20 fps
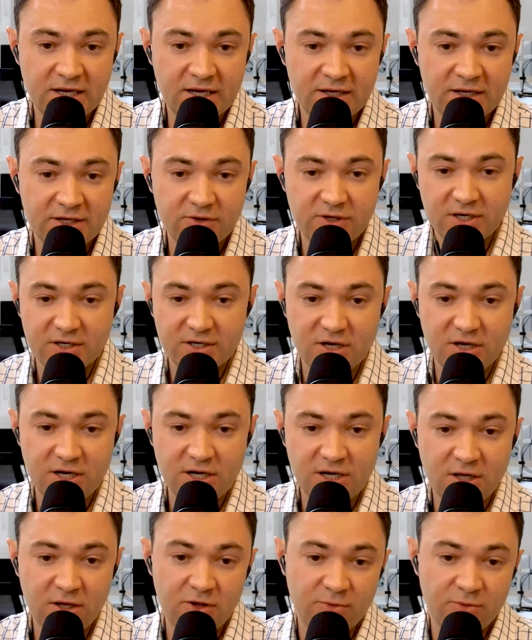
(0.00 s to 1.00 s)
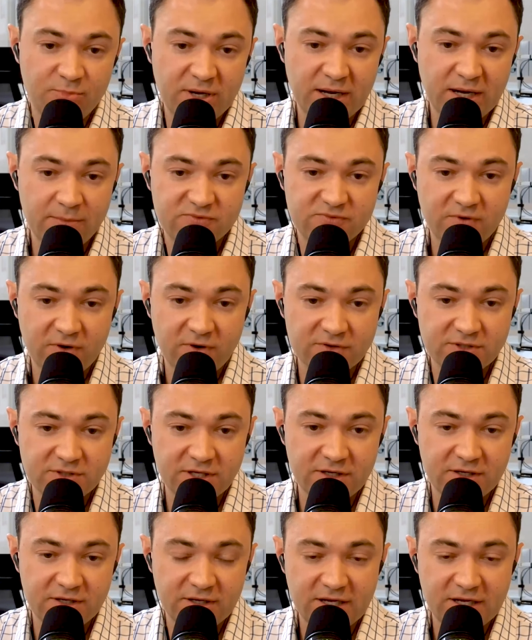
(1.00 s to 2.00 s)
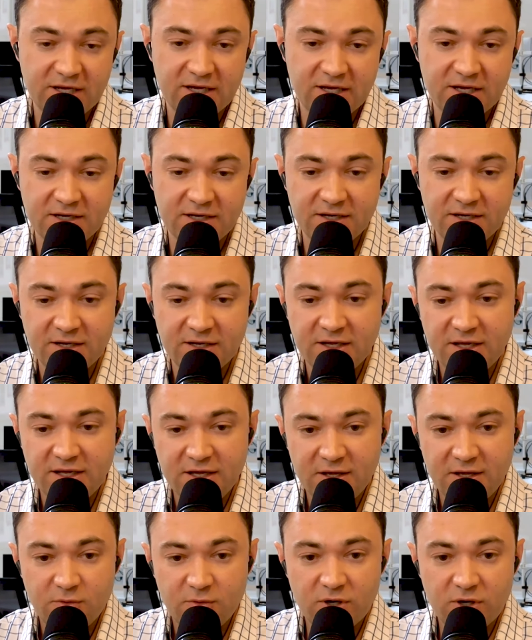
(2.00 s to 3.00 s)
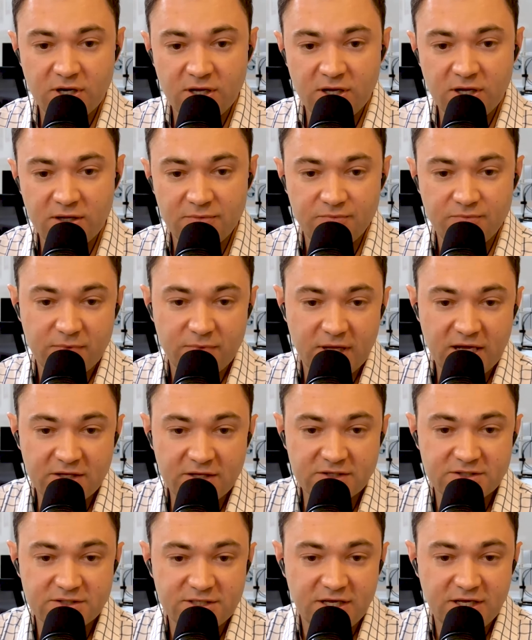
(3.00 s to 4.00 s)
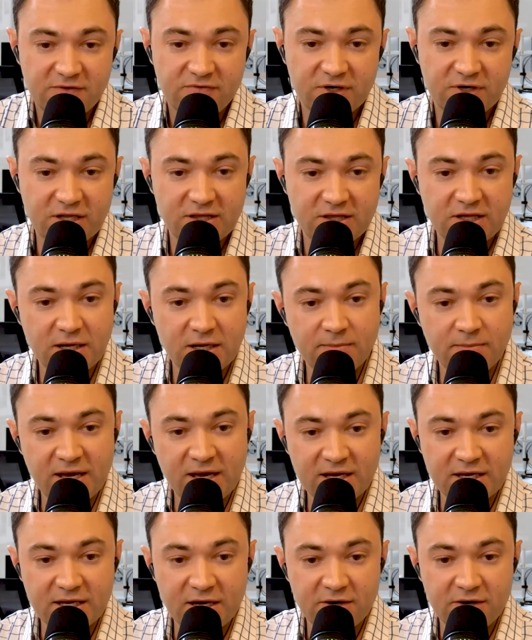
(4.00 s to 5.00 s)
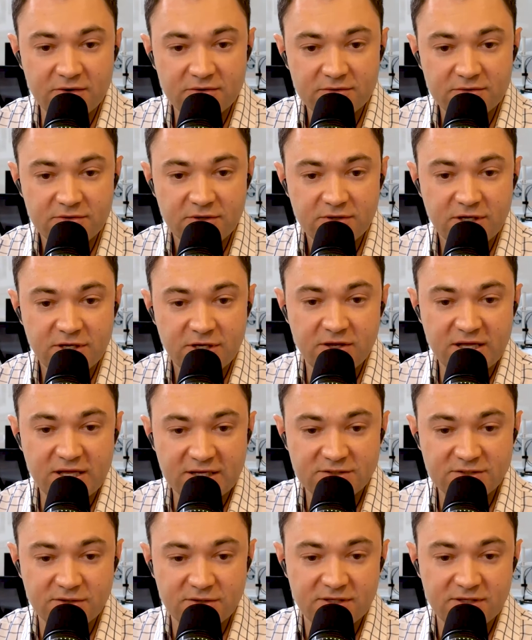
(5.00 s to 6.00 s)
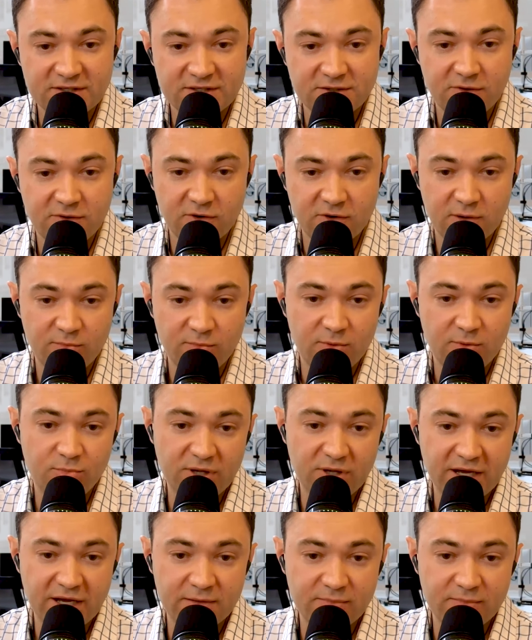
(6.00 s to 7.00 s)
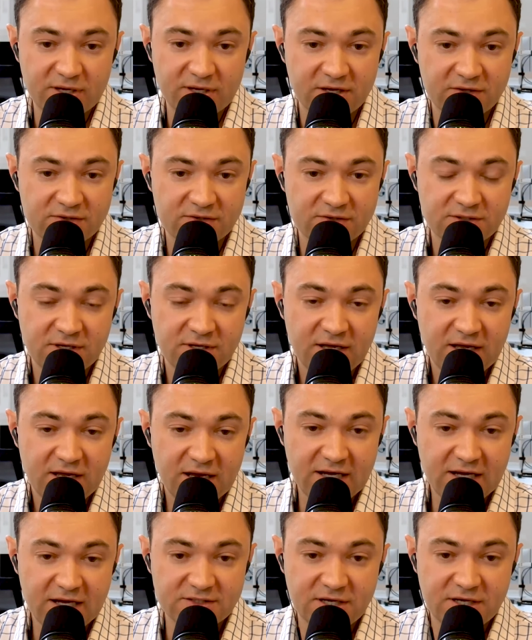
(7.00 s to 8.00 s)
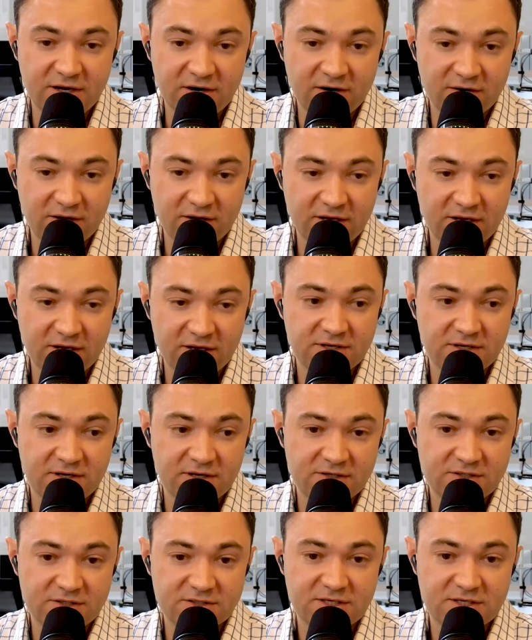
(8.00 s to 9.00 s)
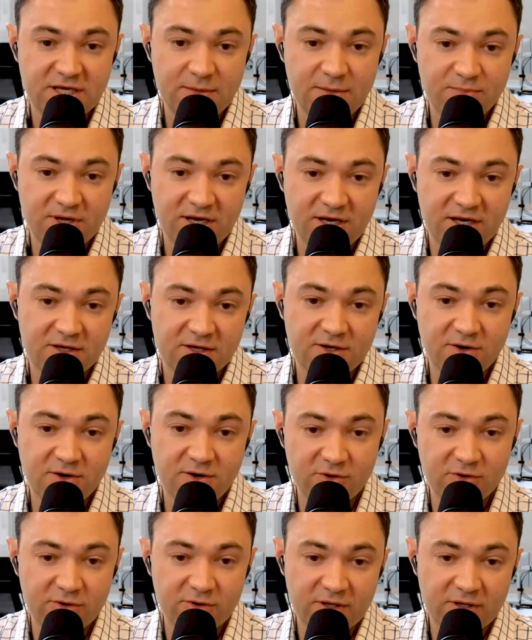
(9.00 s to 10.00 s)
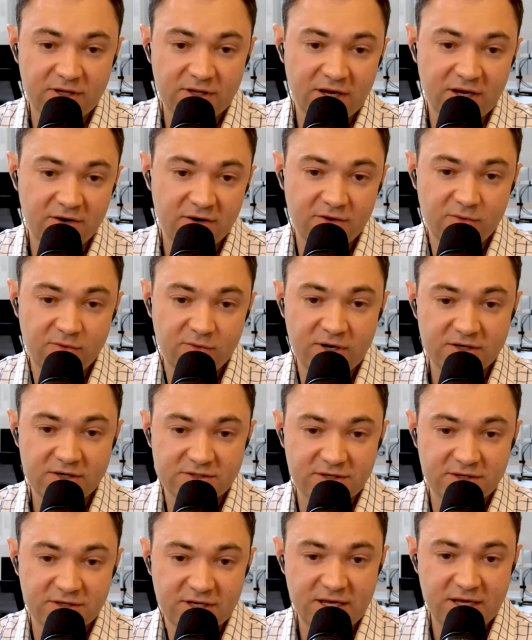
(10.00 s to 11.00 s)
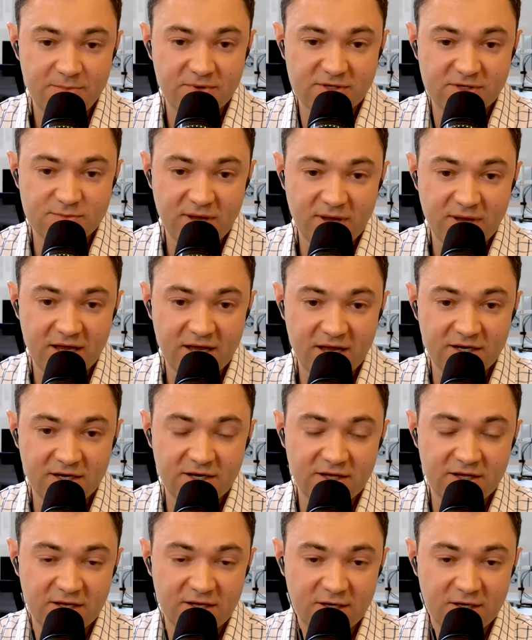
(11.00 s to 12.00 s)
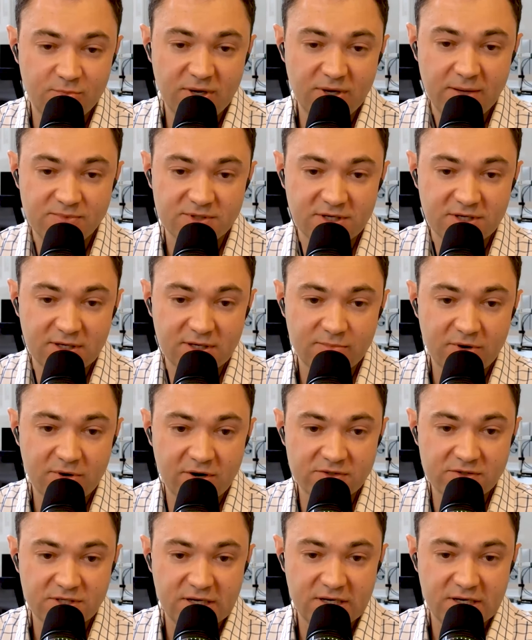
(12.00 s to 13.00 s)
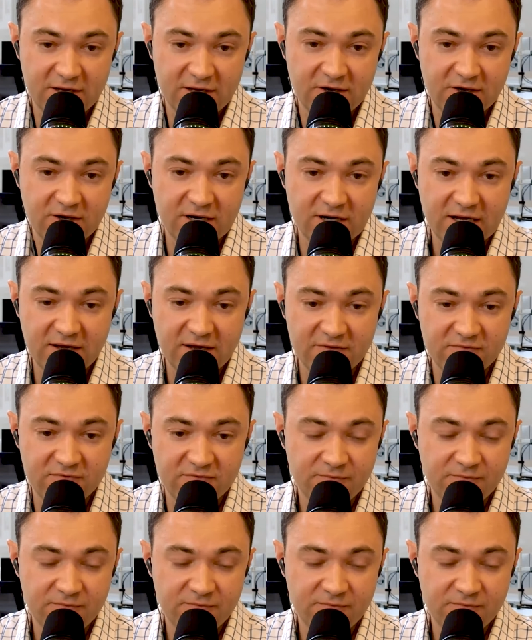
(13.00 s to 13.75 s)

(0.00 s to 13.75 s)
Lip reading: you get a call, oh, the pipe's frozen, and well, I'll just see if it'll thaw back out. That's a horrible plan, because odds are it's going to just keep getting colder in there. The water's going to keep expanding, and then your pipe's going to burst, and now you're going to have